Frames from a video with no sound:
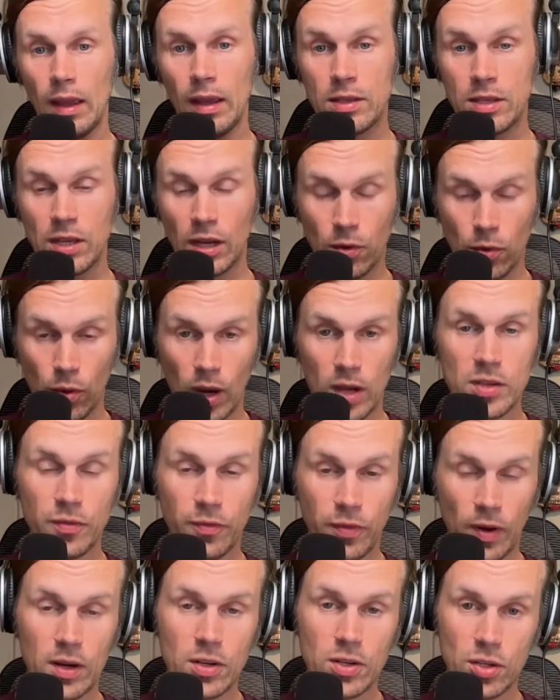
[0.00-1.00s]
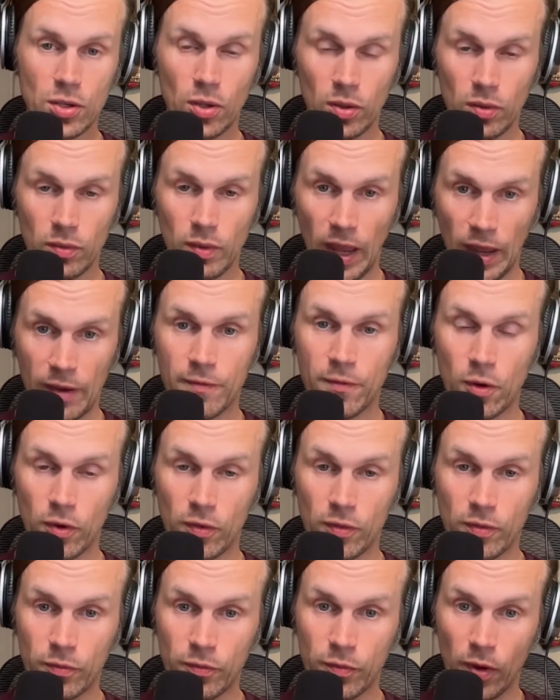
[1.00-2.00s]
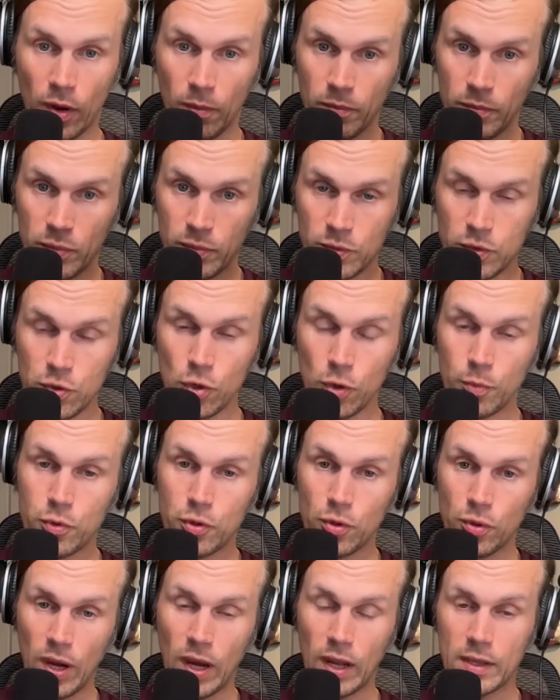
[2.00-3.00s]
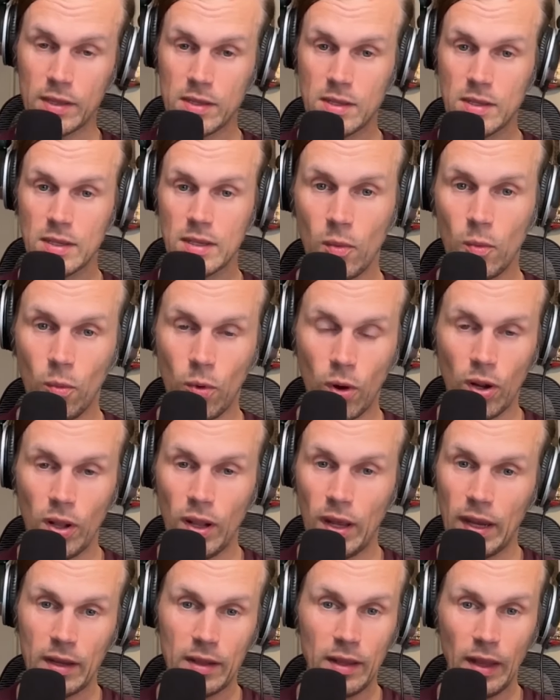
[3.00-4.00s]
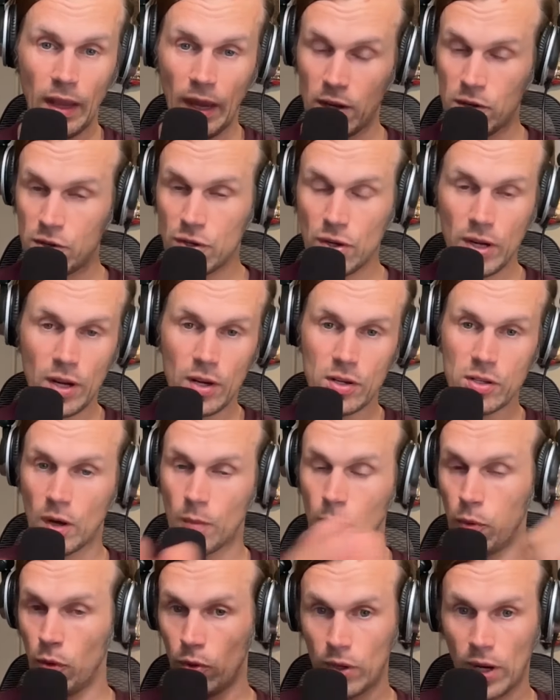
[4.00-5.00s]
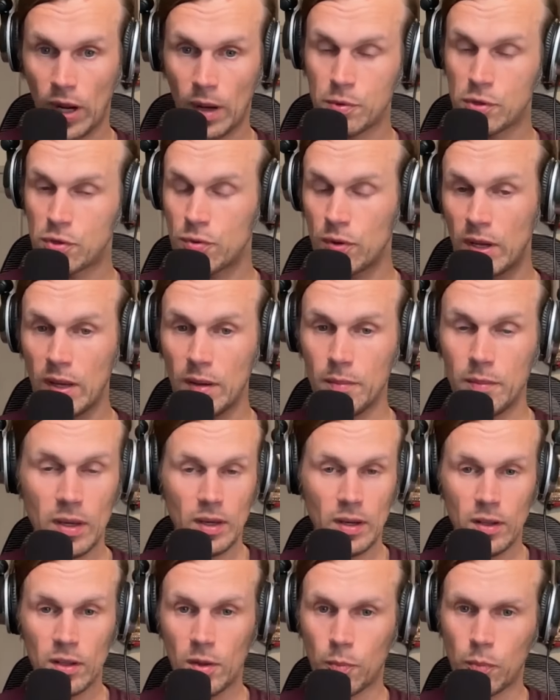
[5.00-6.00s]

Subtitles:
It's a cross-functional effort from soup to nuts, where like the engineers are pulled upstream, the